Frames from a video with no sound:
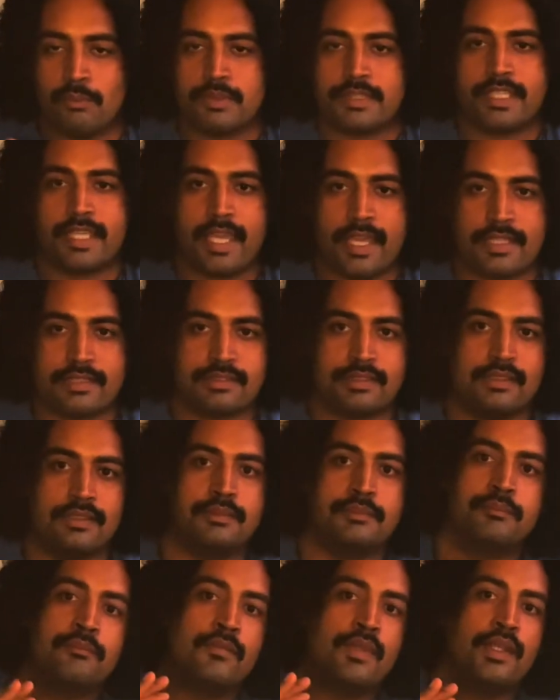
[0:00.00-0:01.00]
with the
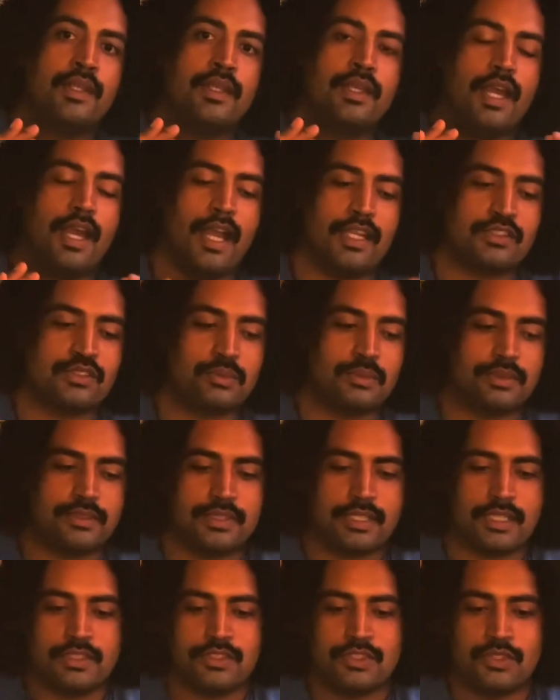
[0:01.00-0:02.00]
casting, I just want to
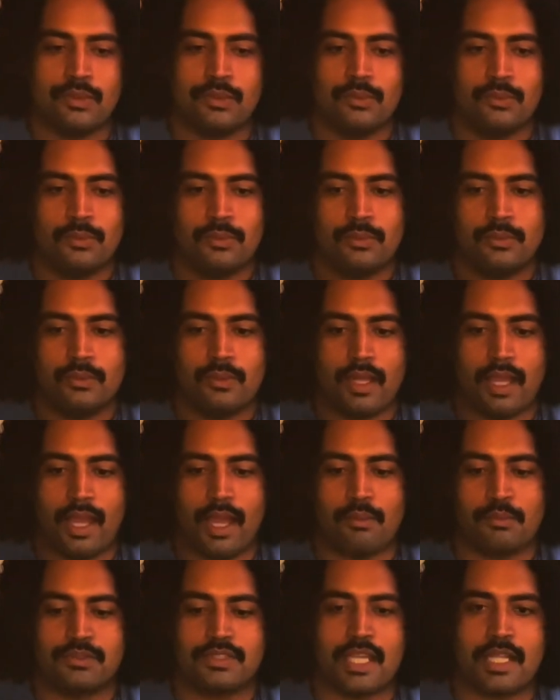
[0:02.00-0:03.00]
say too,
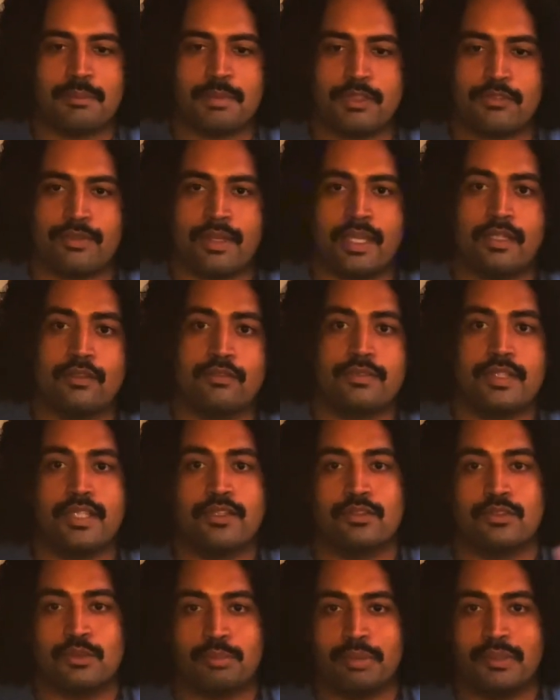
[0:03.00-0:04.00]
I was not a big fan of
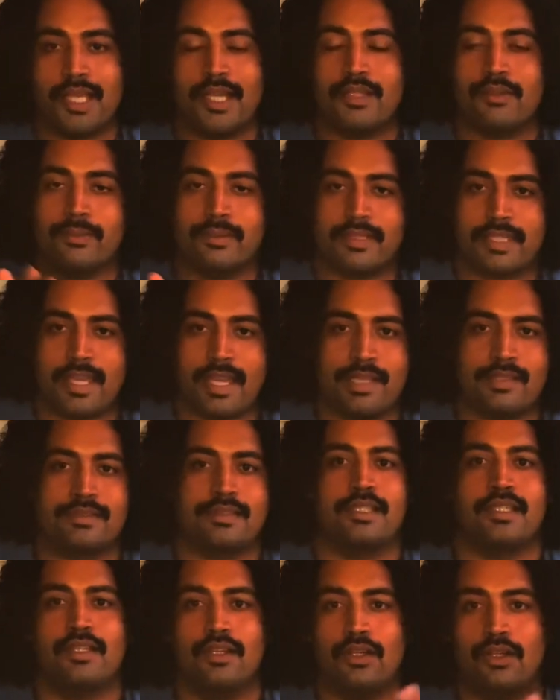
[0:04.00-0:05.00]
neither the plot or the
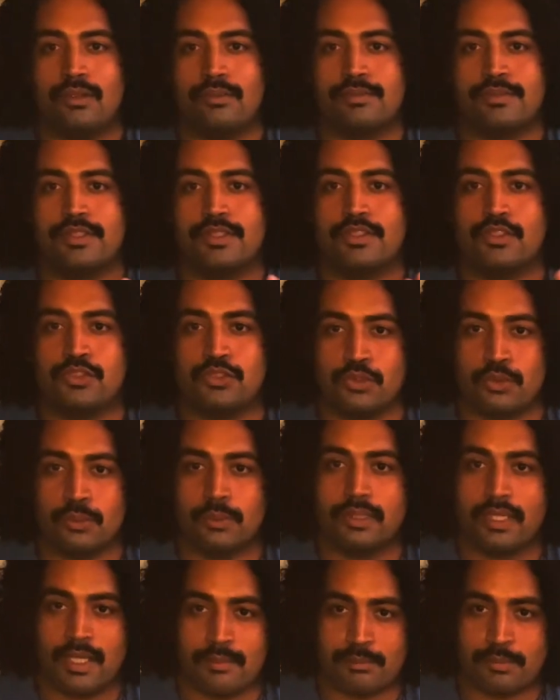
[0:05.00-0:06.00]
casting of the
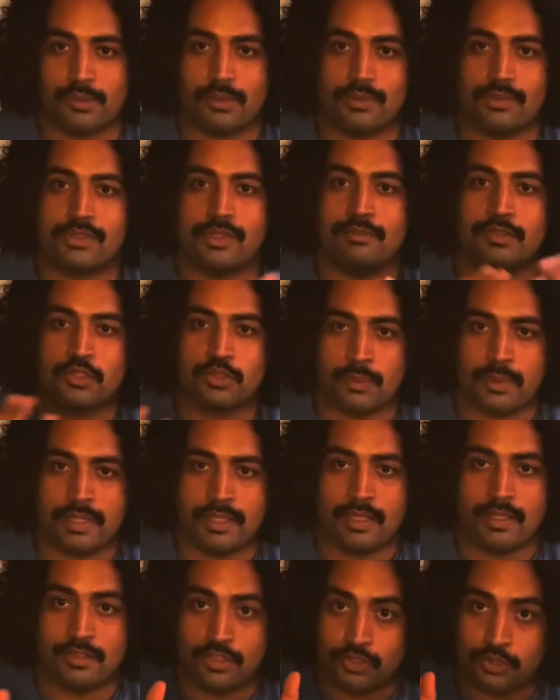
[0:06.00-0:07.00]
dual emperors, of the
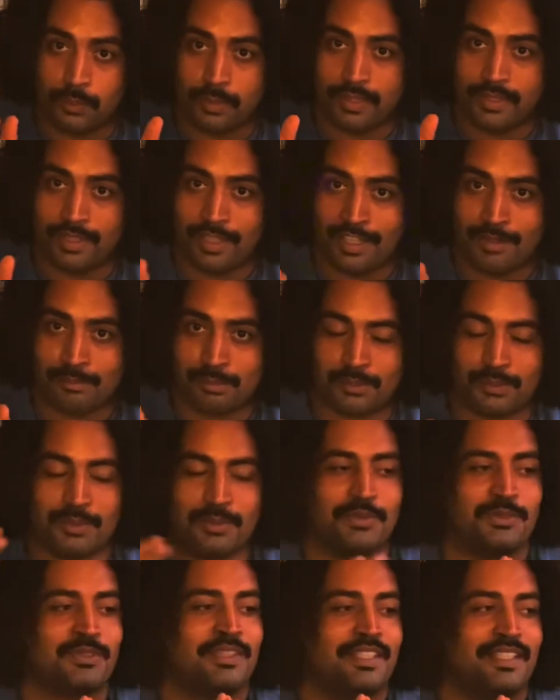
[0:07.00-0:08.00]
twin
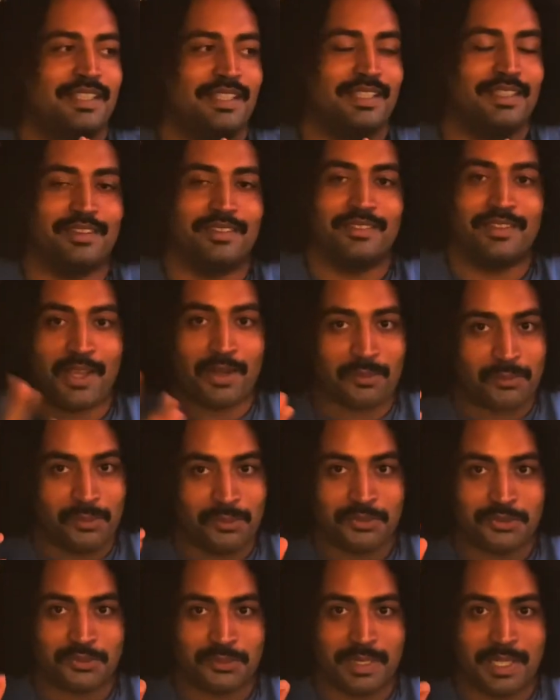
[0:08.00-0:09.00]
emperors, air
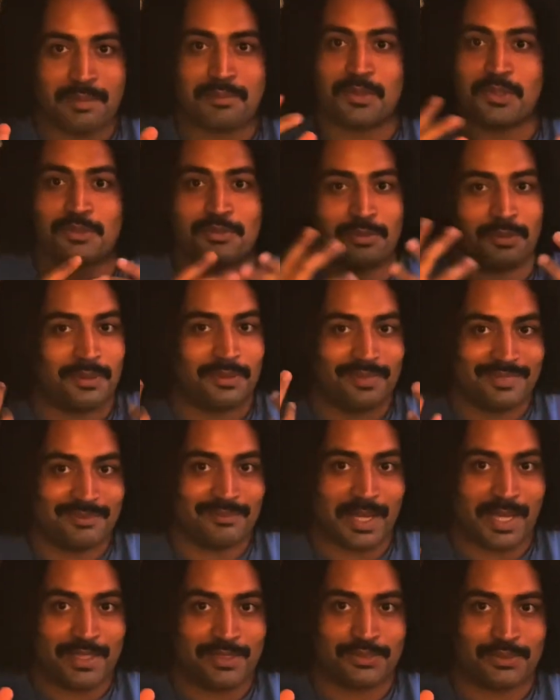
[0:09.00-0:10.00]
quotes twin emperors for
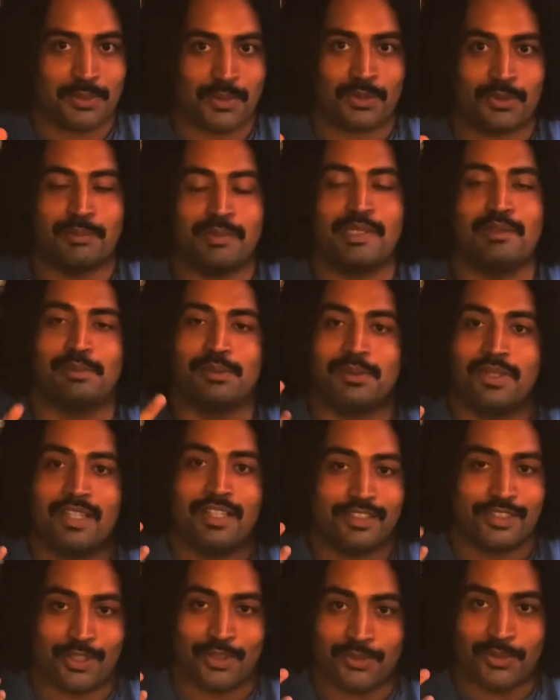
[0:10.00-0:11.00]
my historical people.
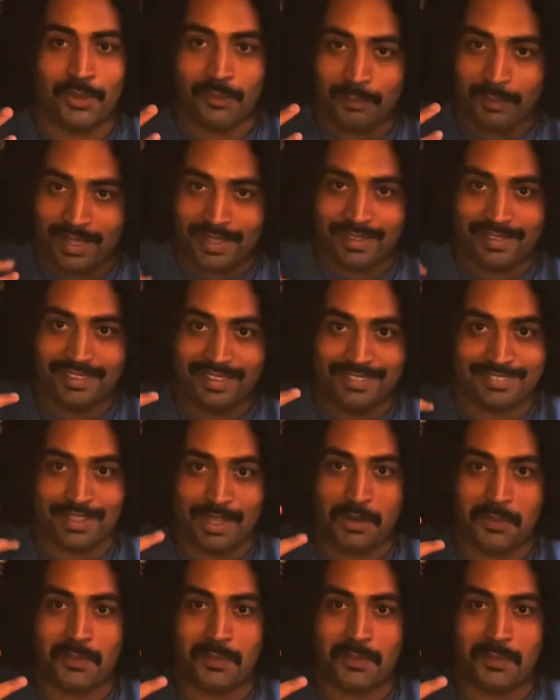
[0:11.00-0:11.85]
Y'all know why it's air